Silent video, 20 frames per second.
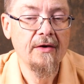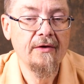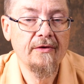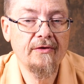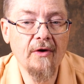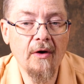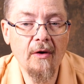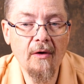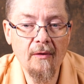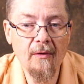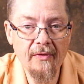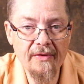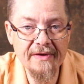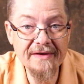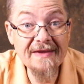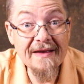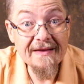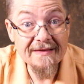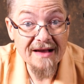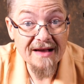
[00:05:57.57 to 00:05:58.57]
So
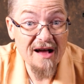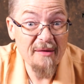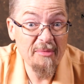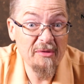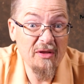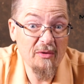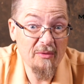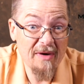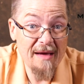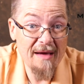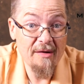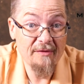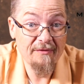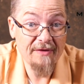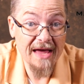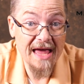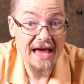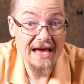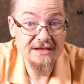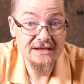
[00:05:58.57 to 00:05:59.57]
this has a couple of
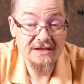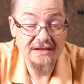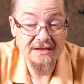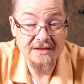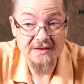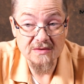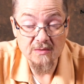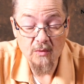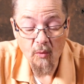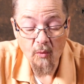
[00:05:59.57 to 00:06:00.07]
ramifications.